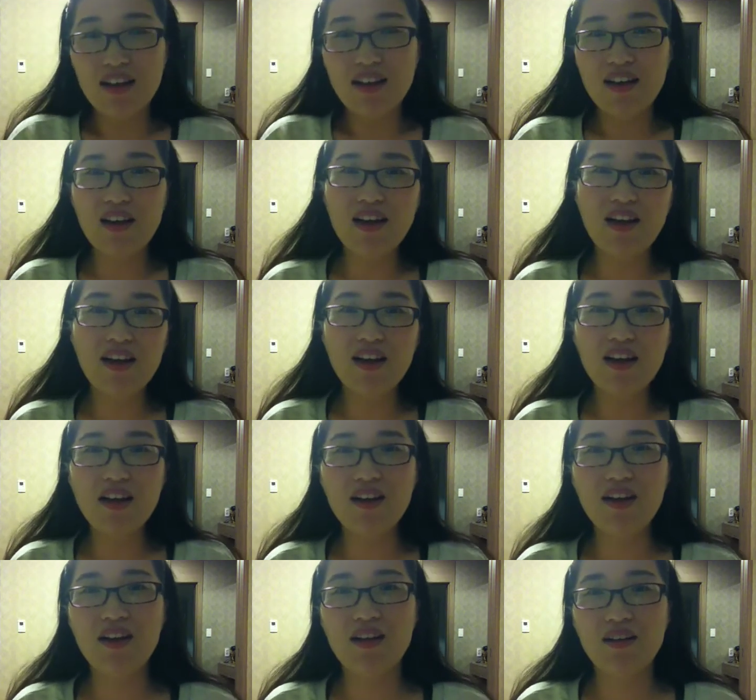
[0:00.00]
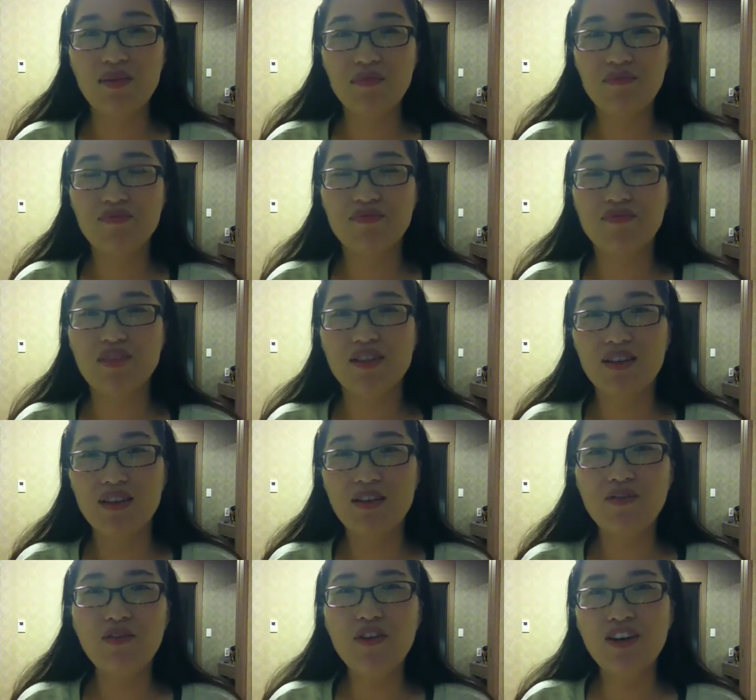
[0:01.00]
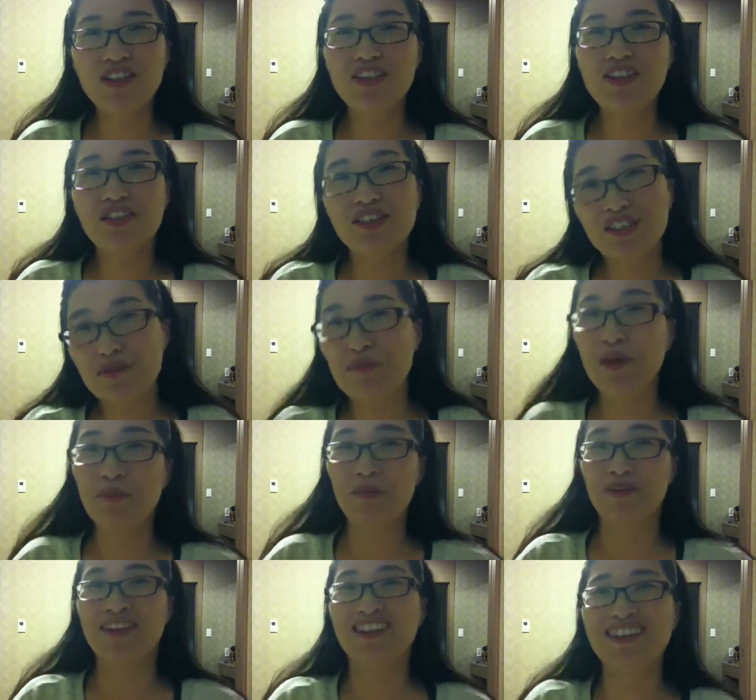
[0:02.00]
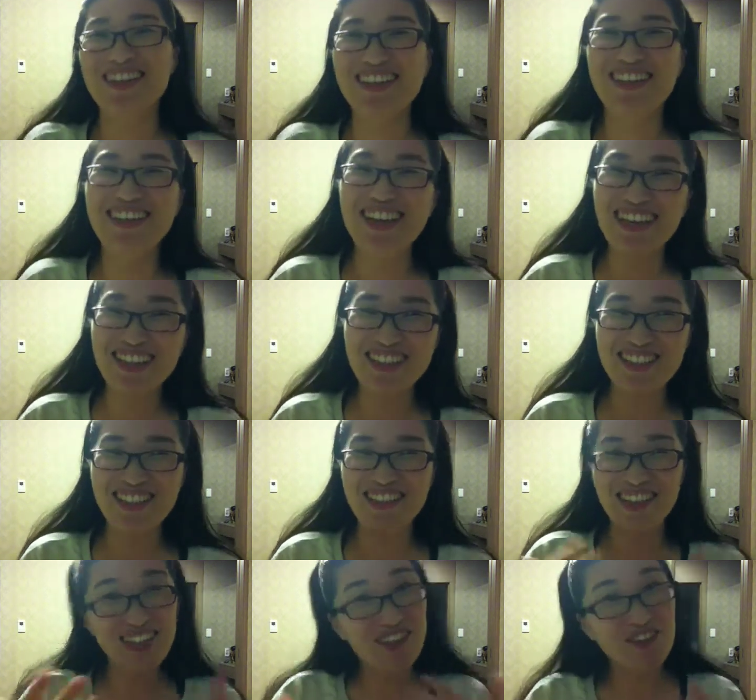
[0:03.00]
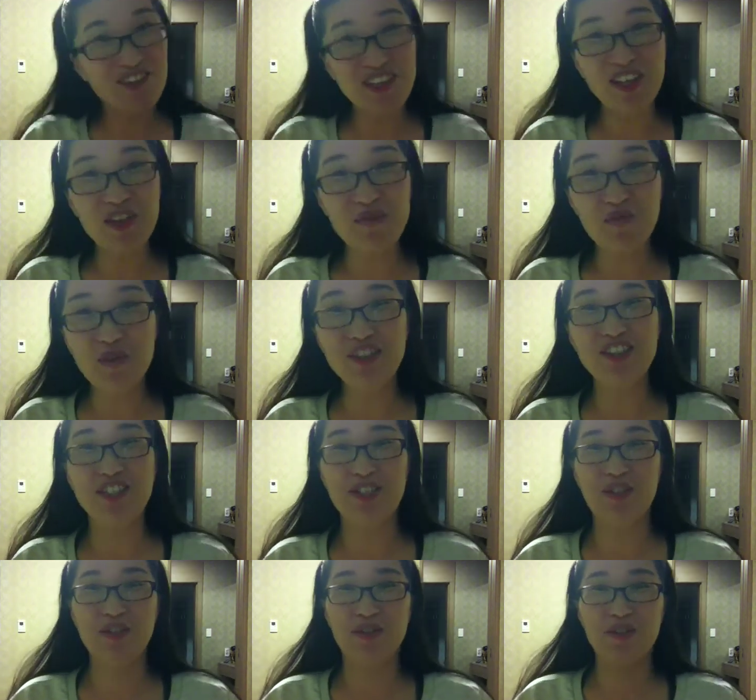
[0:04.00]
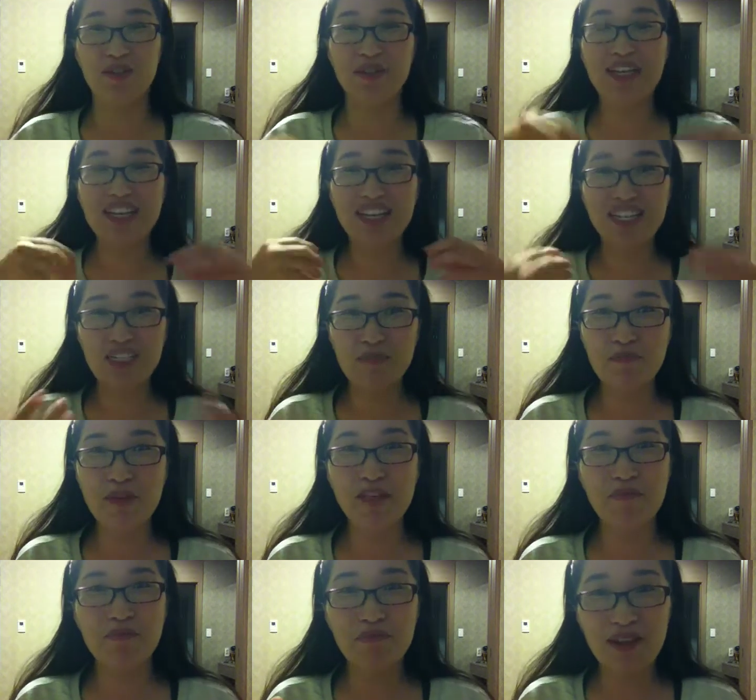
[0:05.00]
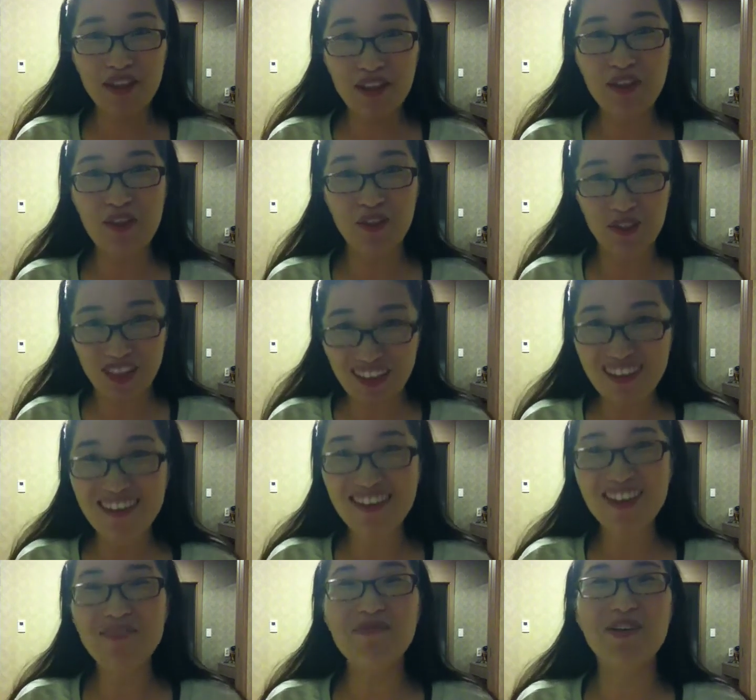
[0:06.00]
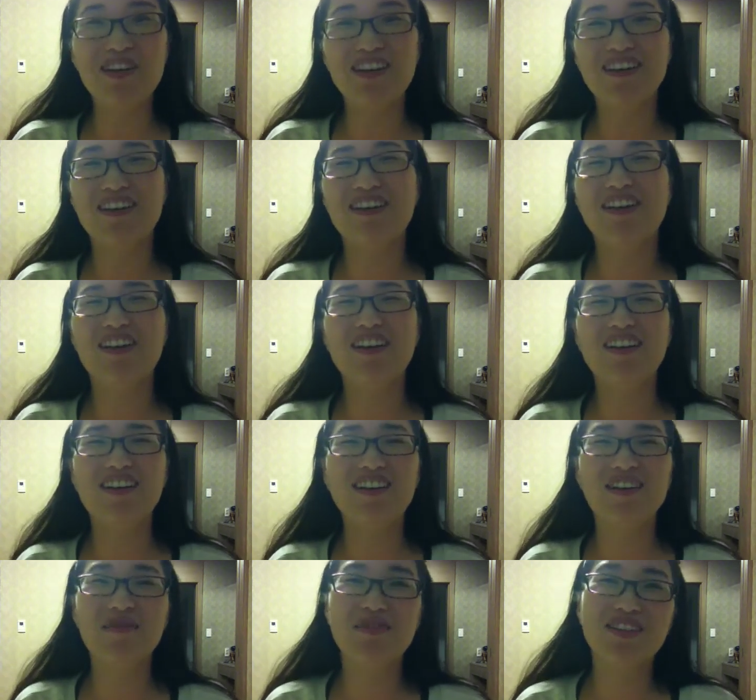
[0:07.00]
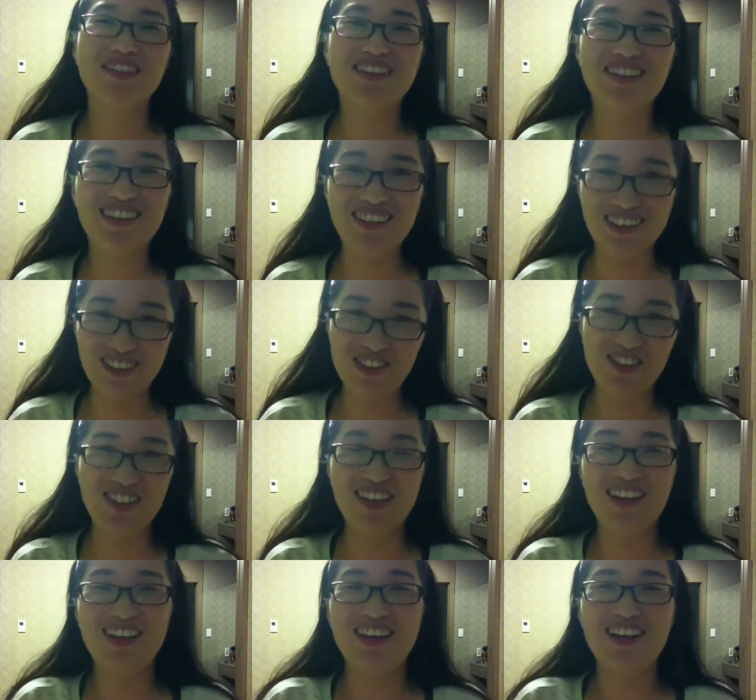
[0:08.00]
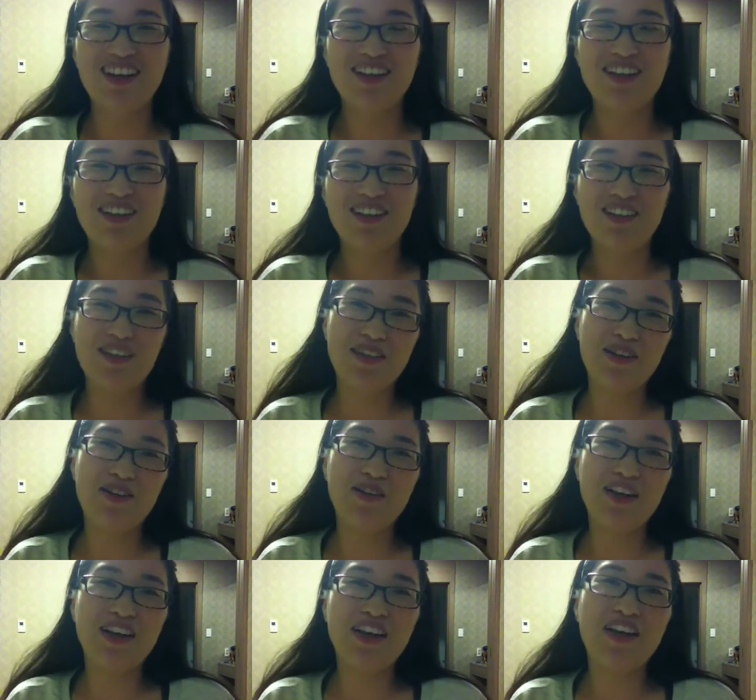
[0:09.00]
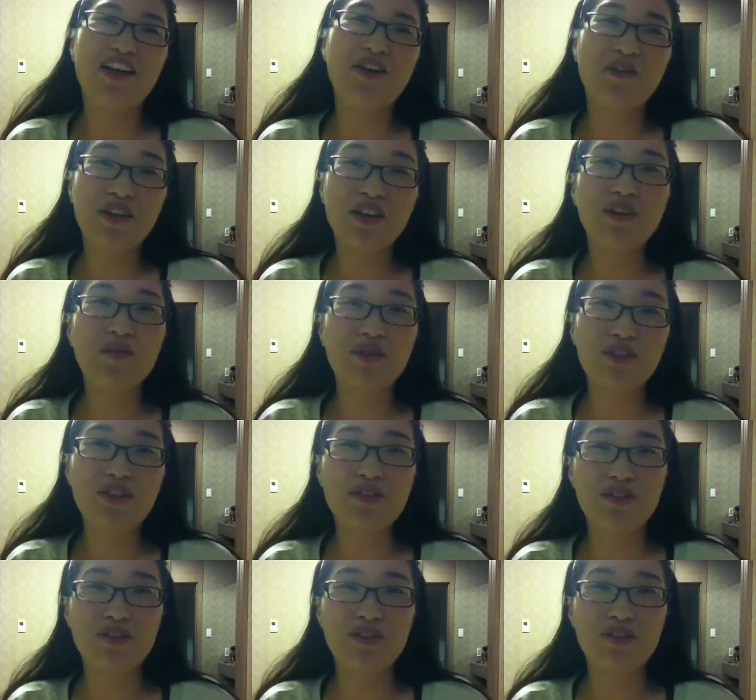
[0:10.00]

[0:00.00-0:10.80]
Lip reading: Yeah. I'm very talkative people. Yeah, so I really want to speak many things, but I'm not good at English. So okay, I really want